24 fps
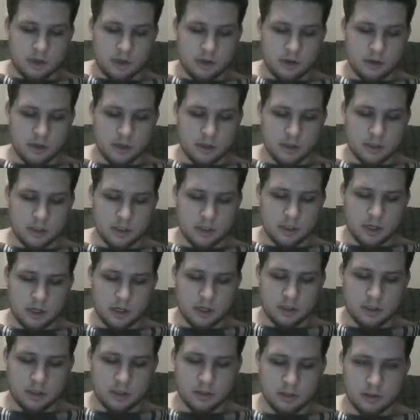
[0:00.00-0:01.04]
It's
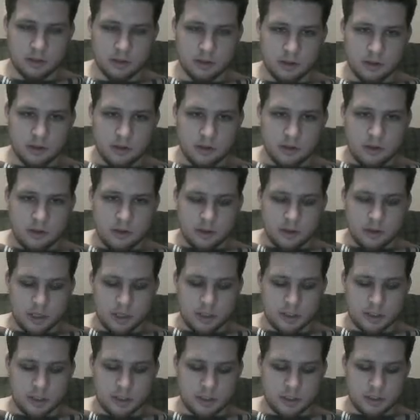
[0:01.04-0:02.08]
called
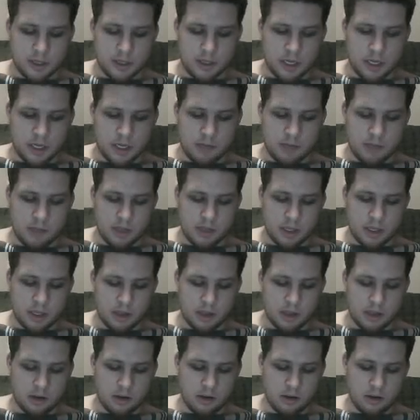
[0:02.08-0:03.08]
launcher.apk.